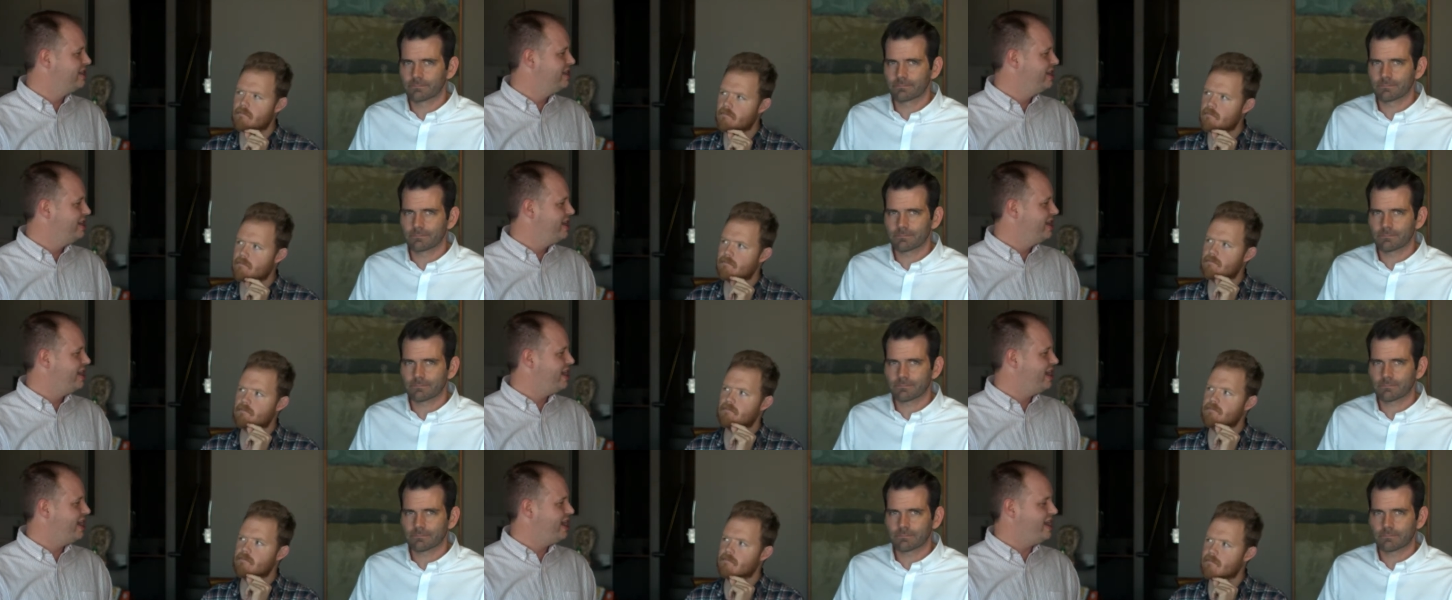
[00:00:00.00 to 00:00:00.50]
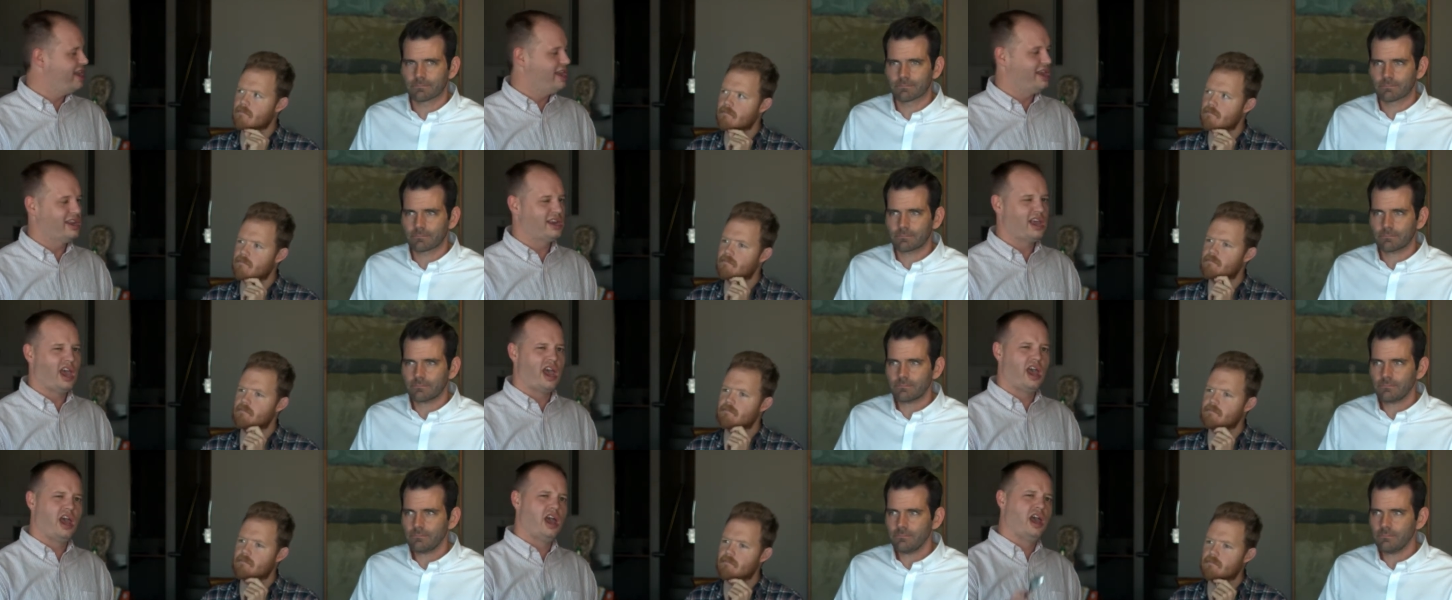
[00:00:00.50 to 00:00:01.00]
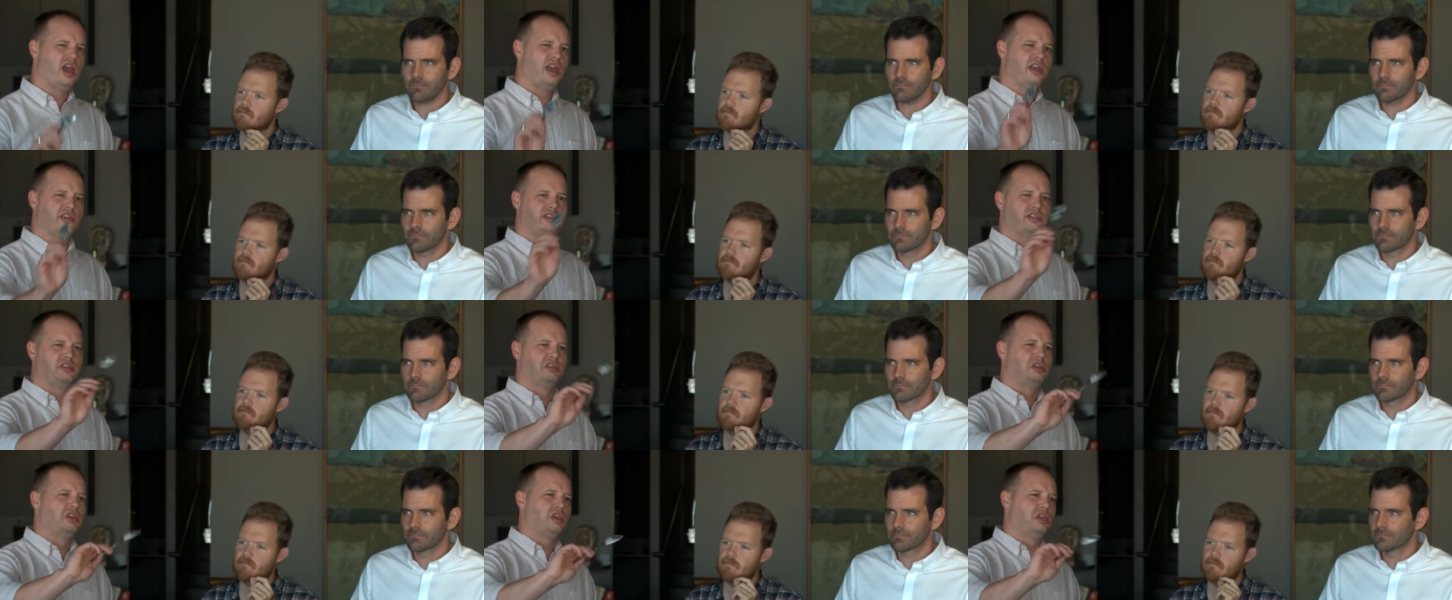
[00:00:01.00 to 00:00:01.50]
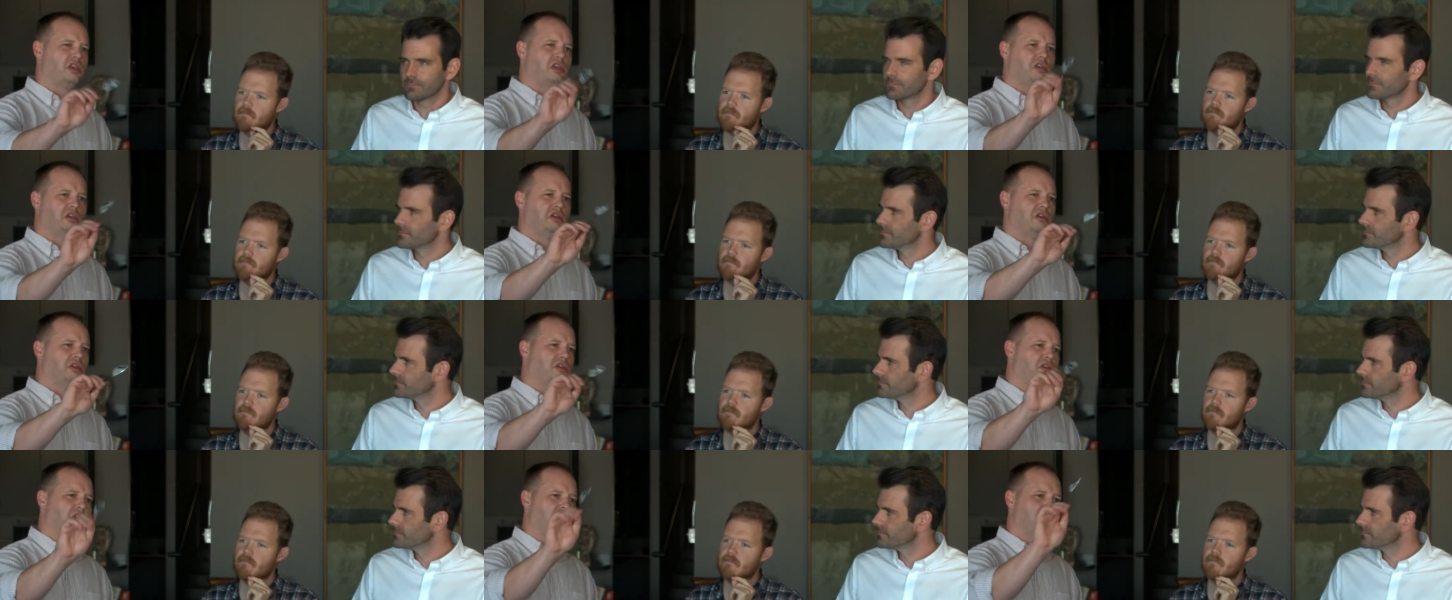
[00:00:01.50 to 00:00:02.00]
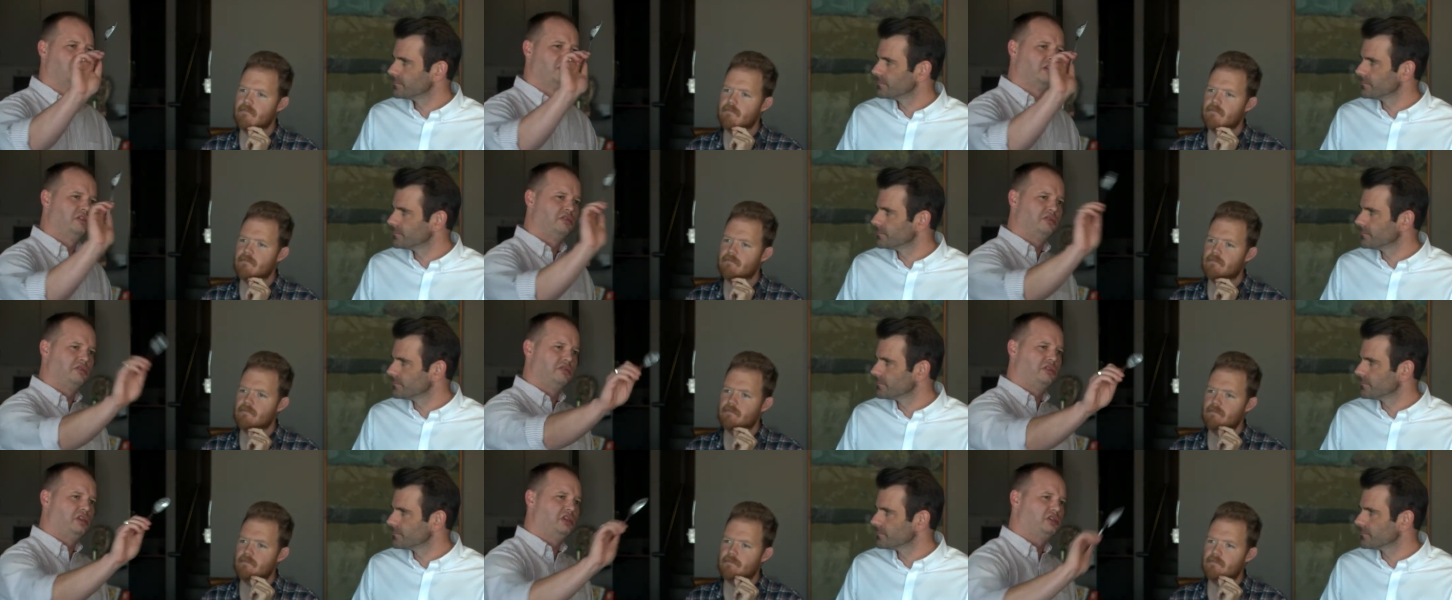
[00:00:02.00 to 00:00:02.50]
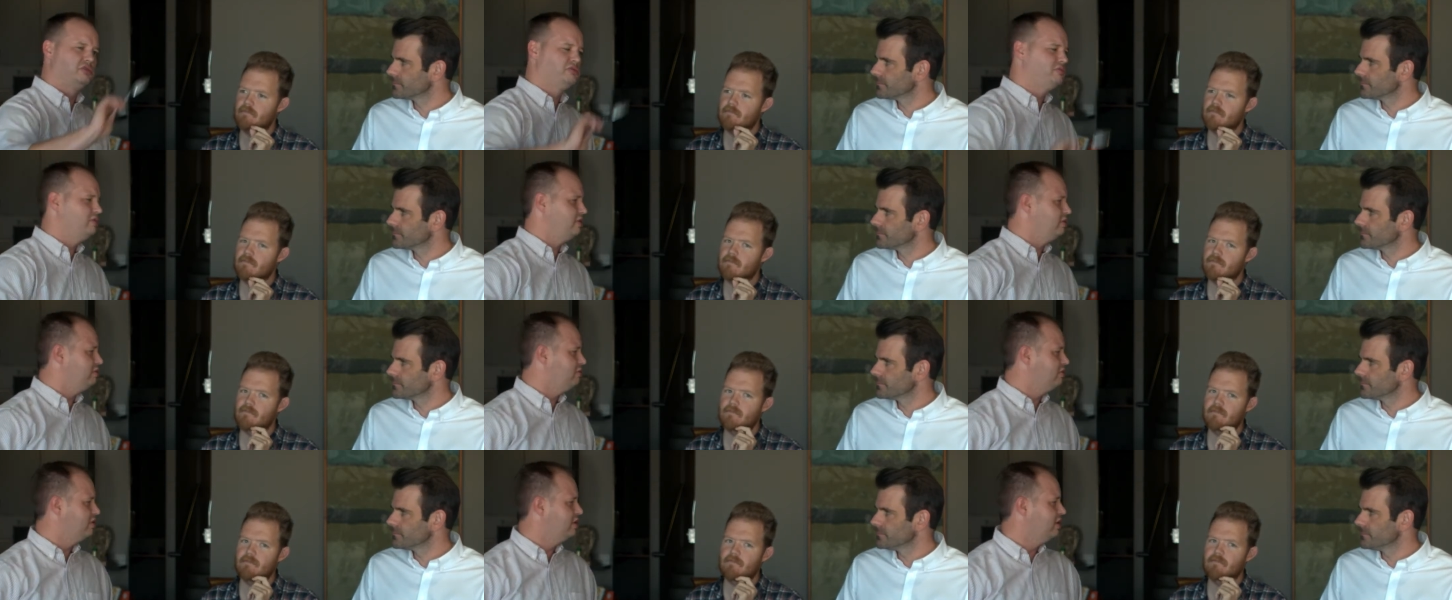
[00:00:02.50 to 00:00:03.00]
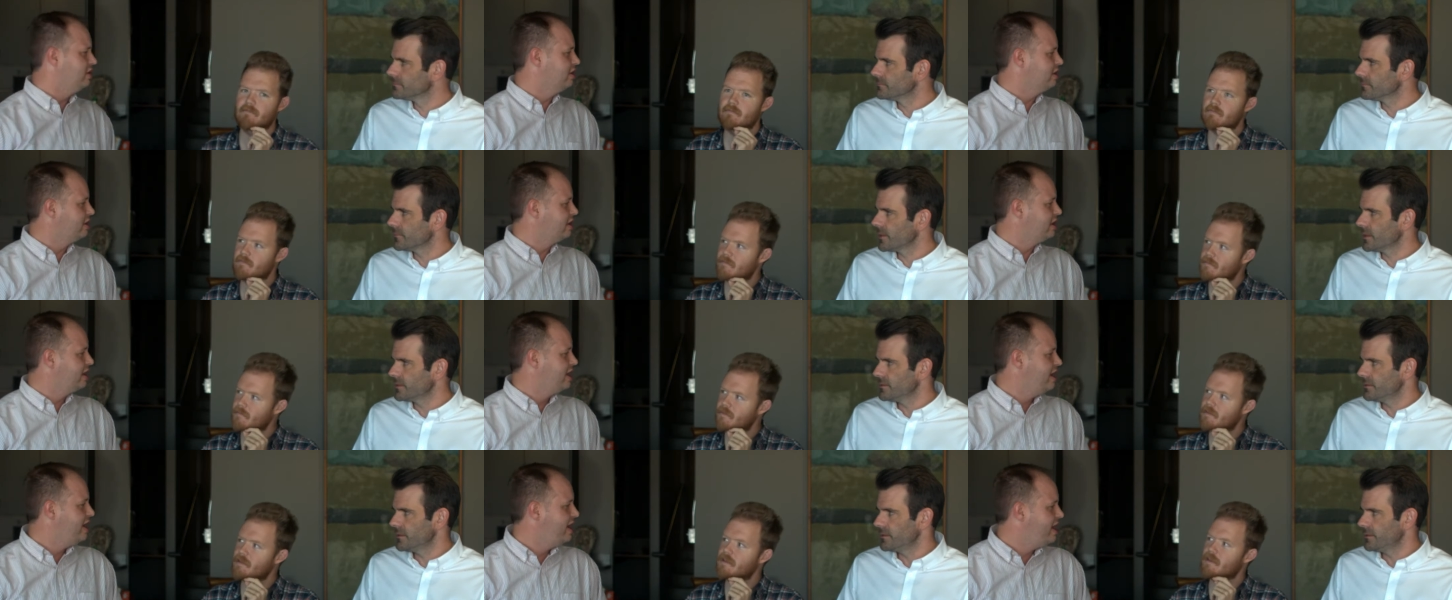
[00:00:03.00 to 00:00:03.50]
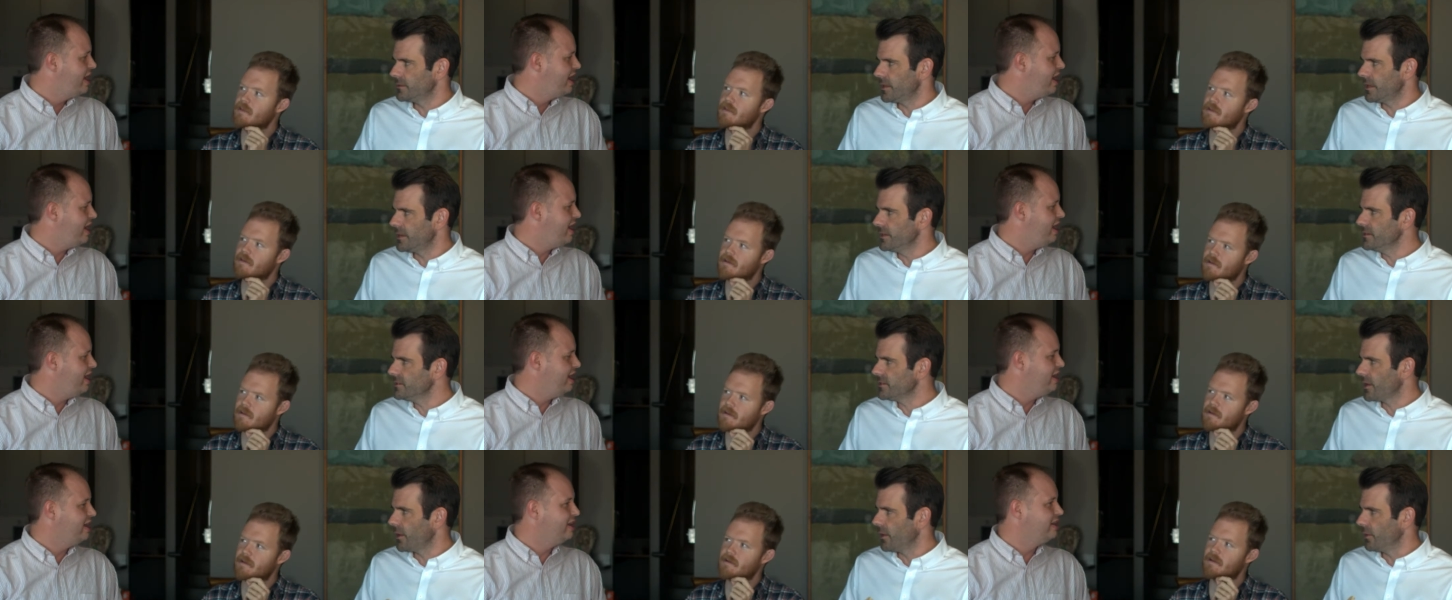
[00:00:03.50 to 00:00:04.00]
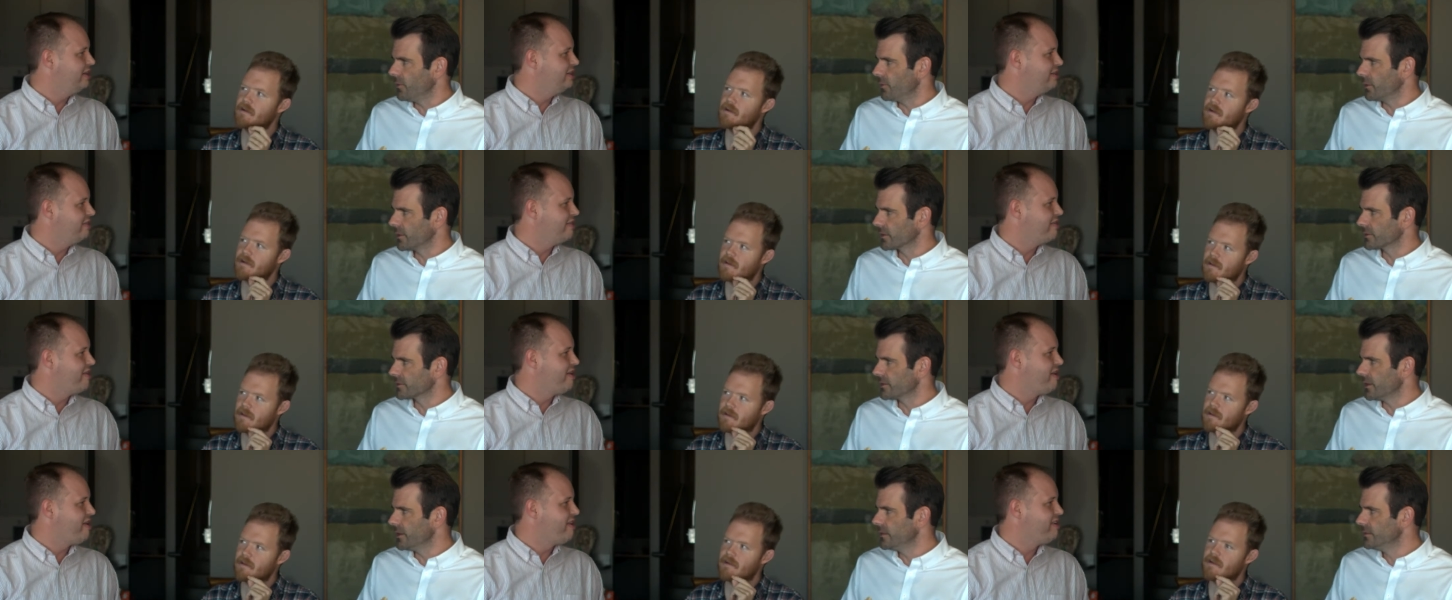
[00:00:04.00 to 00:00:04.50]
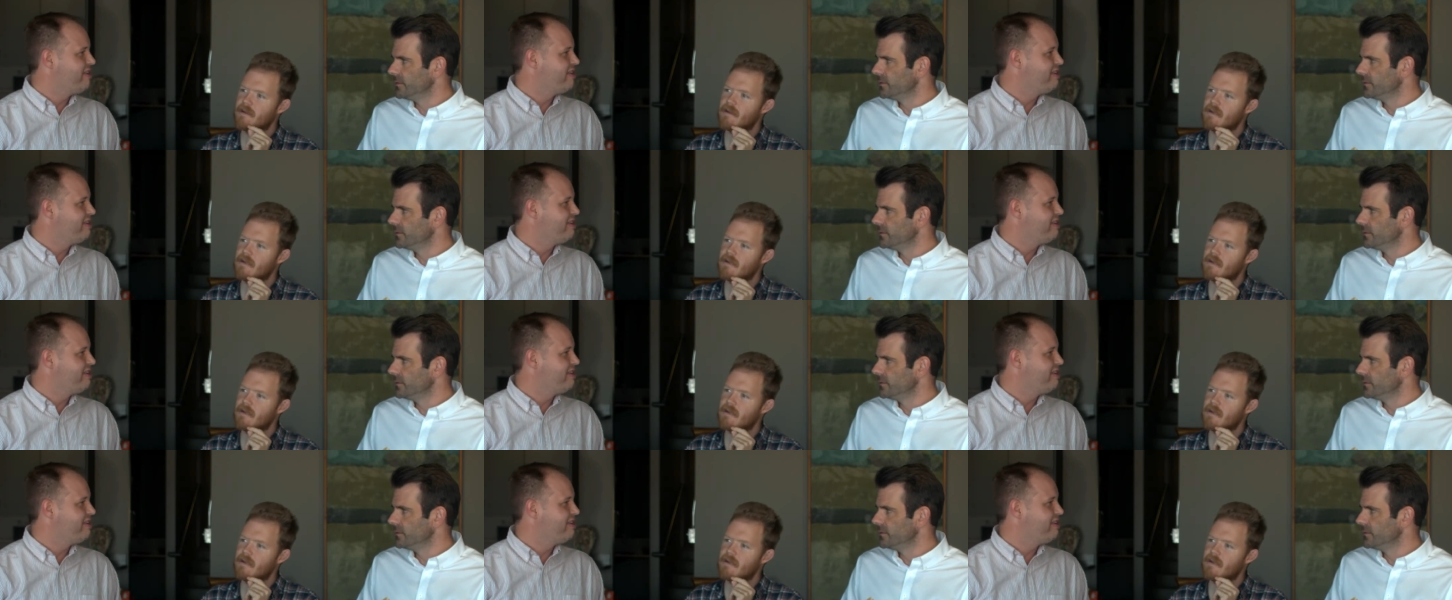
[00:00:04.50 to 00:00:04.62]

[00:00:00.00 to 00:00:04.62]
Speaker 1: Uh-huh. And I think this will work. That is and, how it works, right?